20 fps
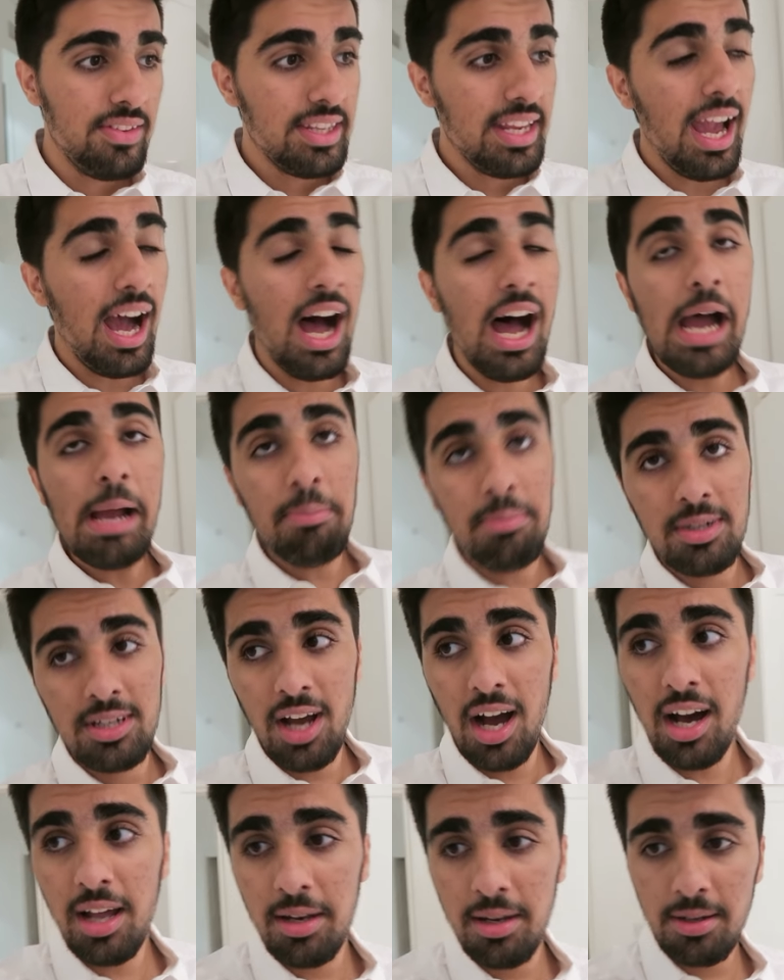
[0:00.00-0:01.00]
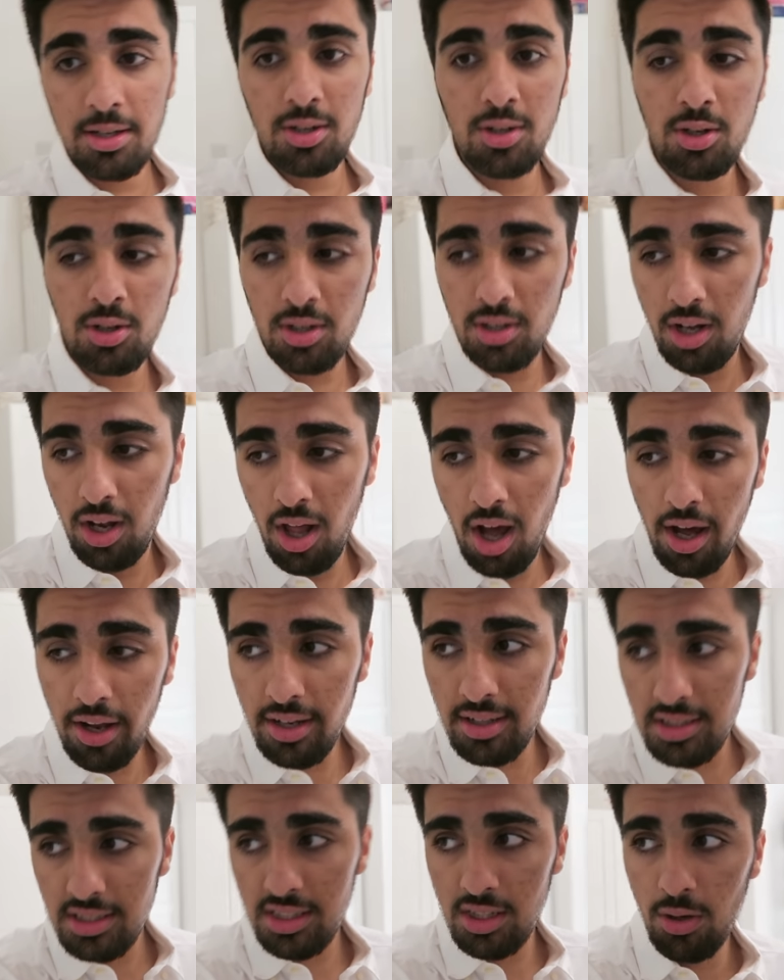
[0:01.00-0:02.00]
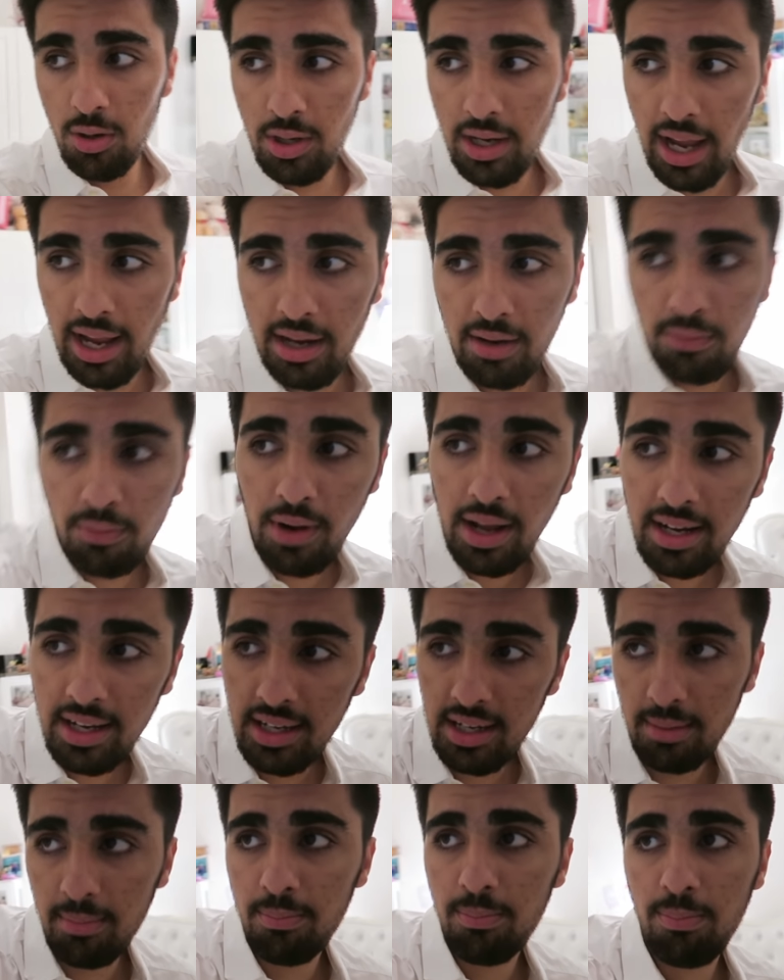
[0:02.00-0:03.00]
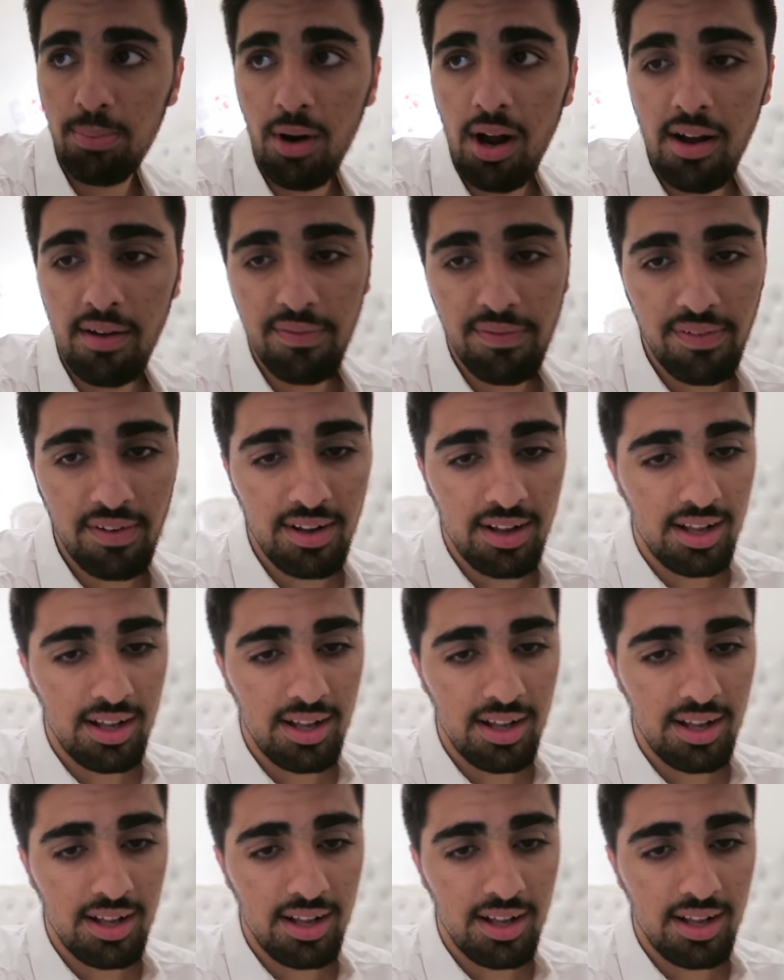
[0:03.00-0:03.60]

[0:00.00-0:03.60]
Yeah, I'm done. Lana's still getting ready, bruv.